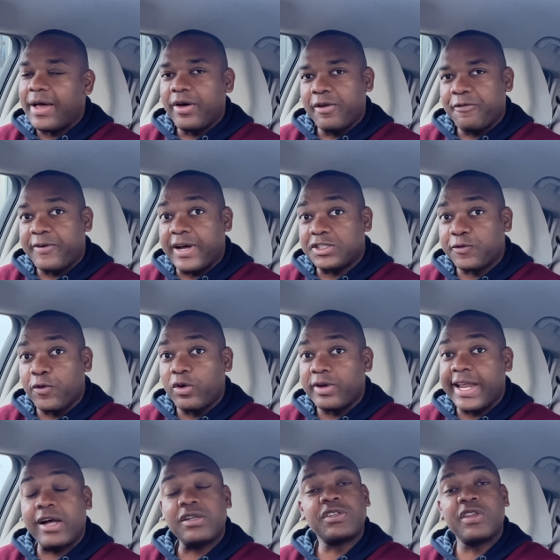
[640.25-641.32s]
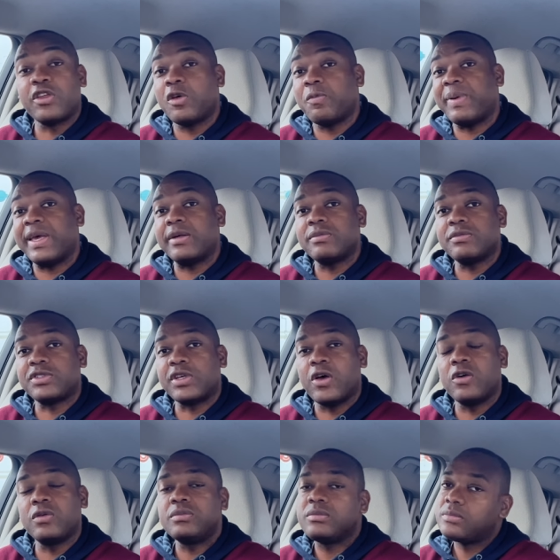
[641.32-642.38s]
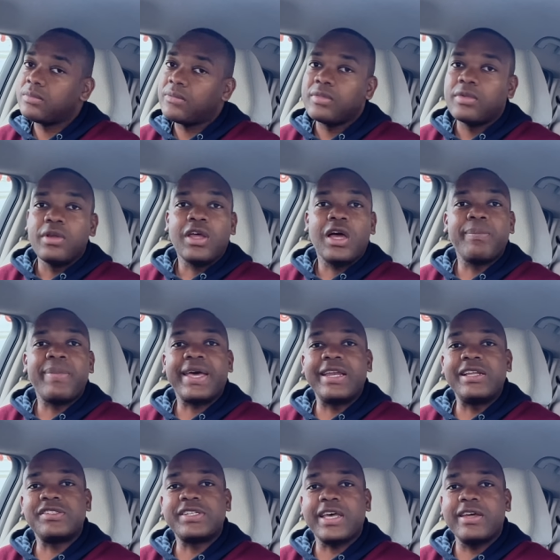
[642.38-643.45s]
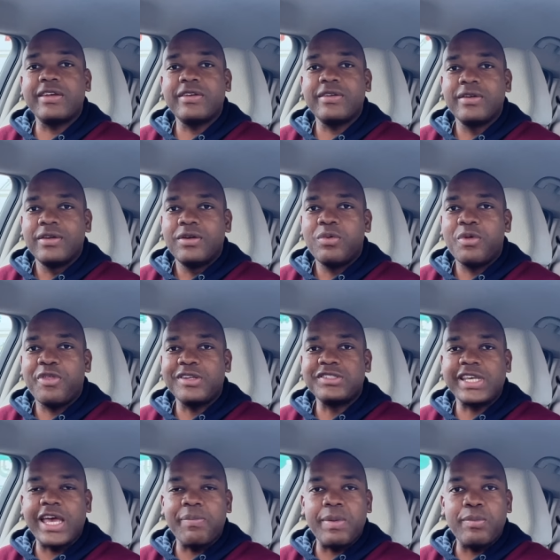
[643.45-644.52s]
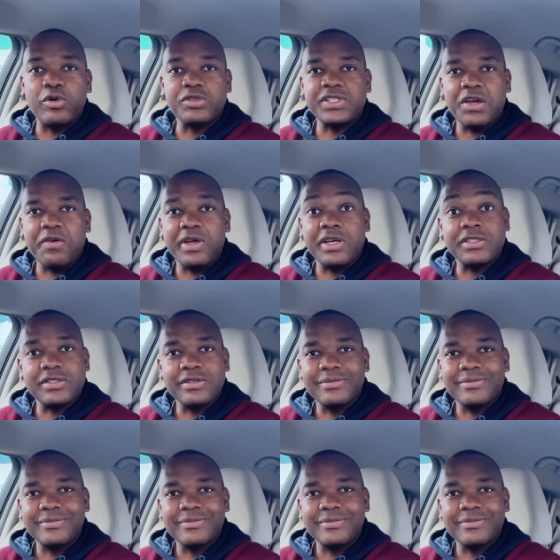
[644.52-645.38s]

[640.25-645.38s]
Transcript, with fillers: I'm going to fast forward now to the good bit. So come back in a second when things get a bit more serious.